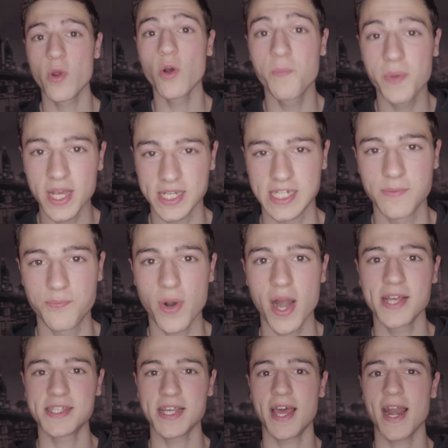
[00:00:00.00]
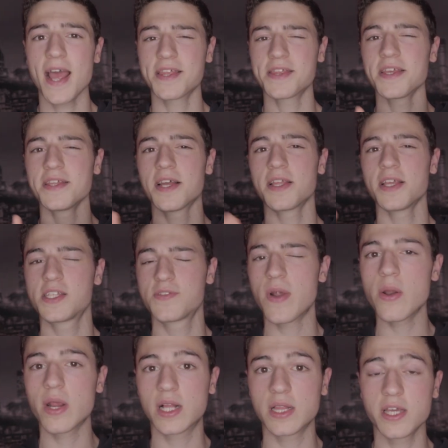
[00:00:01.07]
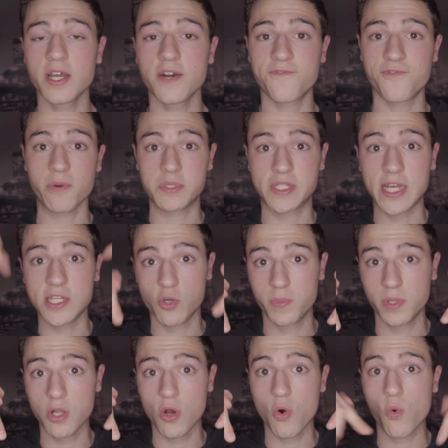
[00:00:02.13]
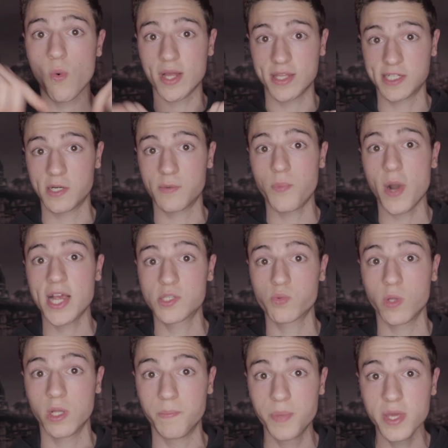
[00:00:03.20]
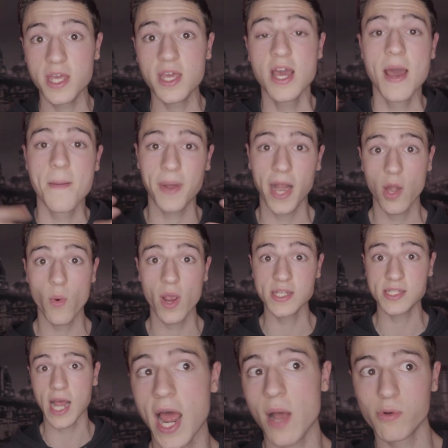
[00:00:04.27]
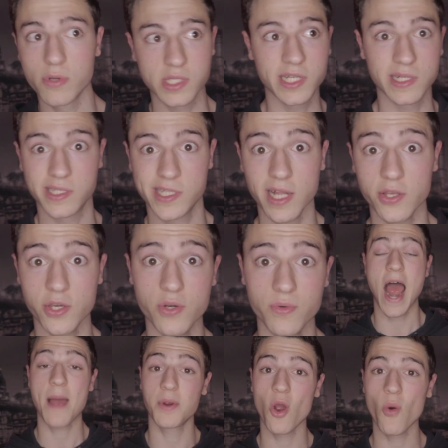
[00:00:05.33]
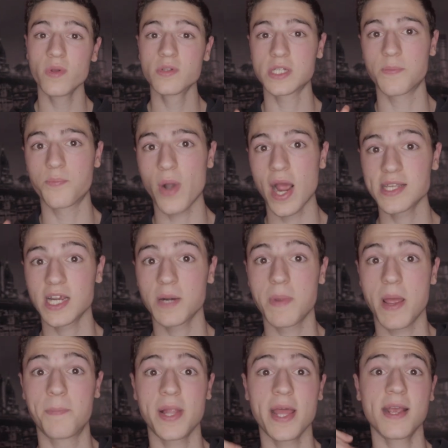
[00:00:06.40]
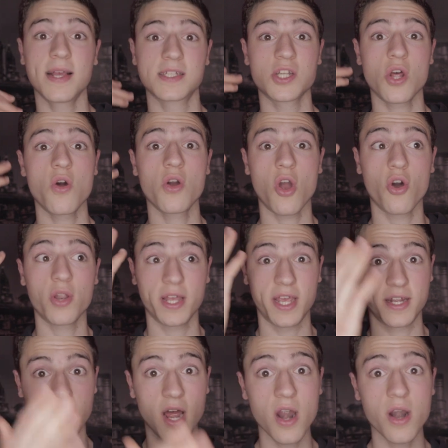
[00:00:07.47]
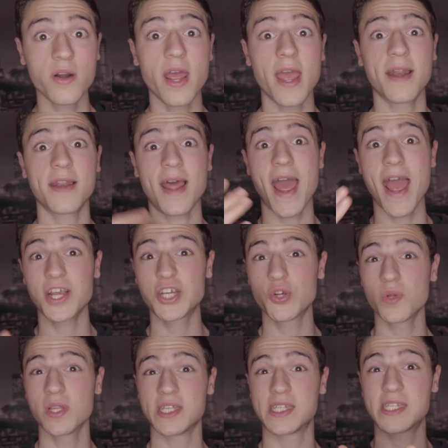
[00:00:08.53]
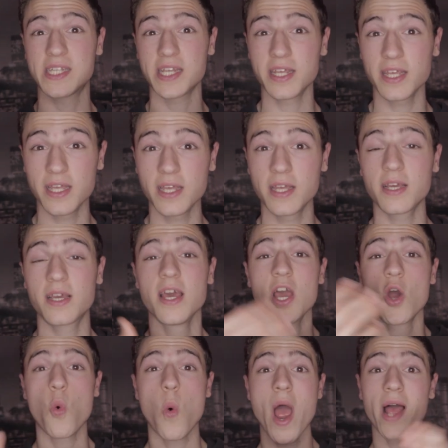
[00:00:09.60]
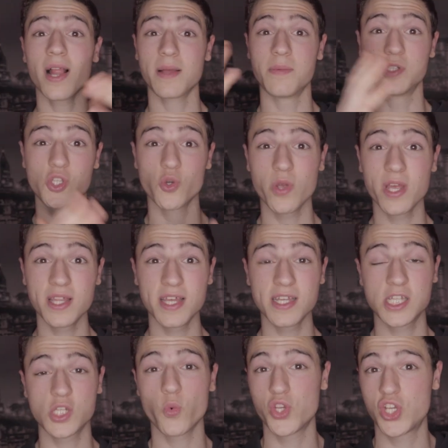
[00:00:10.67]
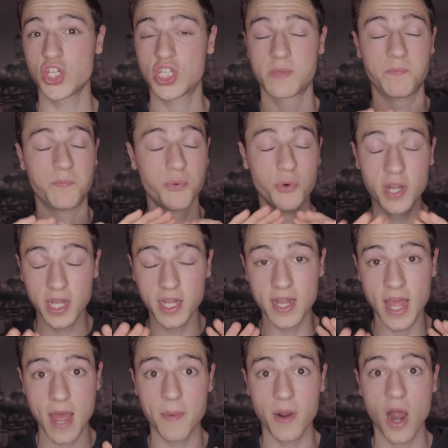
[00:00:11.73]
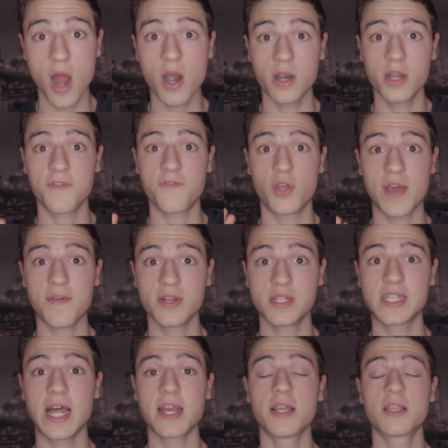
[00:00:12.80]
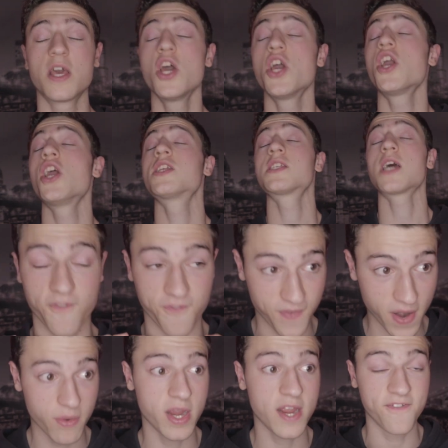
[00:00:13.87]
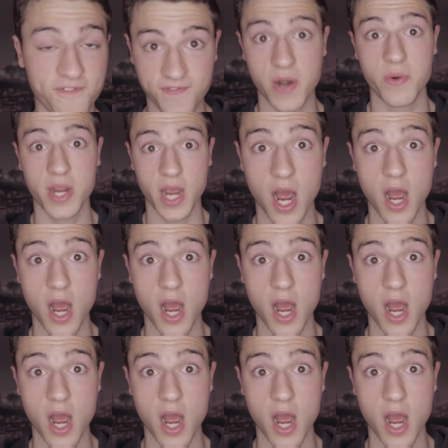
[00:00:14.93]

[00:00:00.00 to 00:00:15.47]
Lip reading: will be a surprise, and I think that it's very clear from the title below what the surprise will be. But anyways, I will still tell you. I'm going to surprise her by playing a song on a guitar and actually singing while I'm doing this, which is pretty damn hard. If you haven't done it, it's very, very